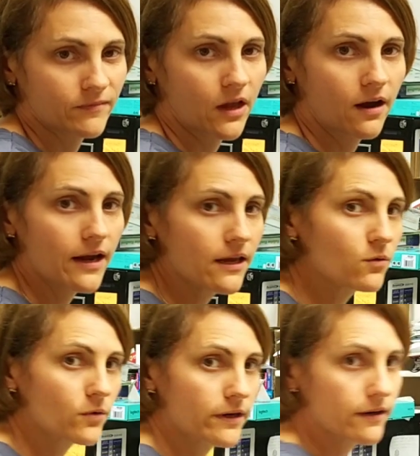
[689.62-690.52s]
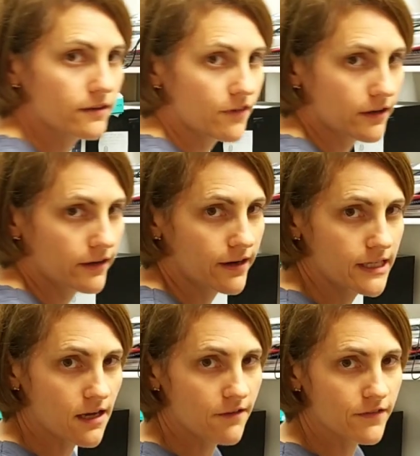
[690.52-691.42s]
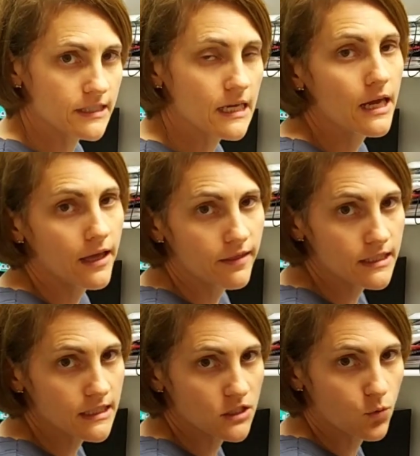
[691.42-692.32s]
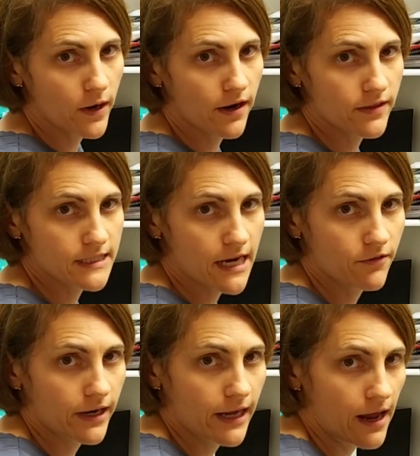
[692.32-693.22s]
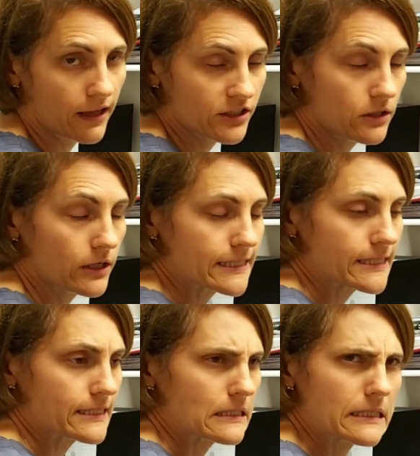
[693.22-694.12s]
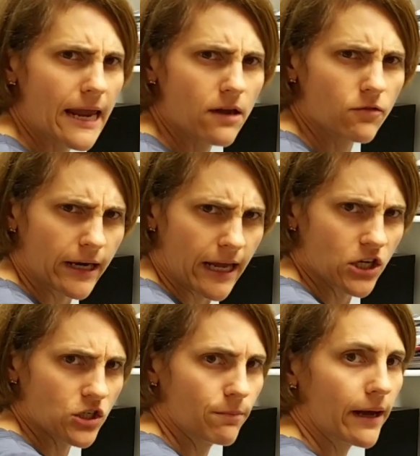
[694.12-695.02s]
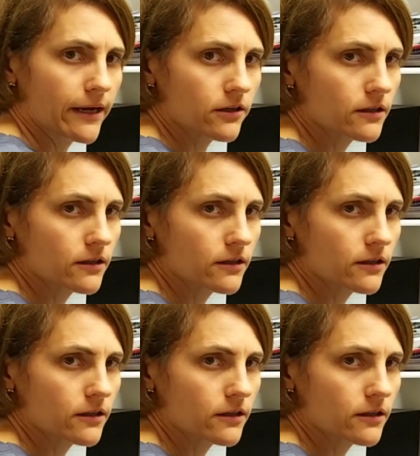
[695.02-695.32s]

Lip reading: All right, we're here in the veterinarian's office. This is where the state radiation binder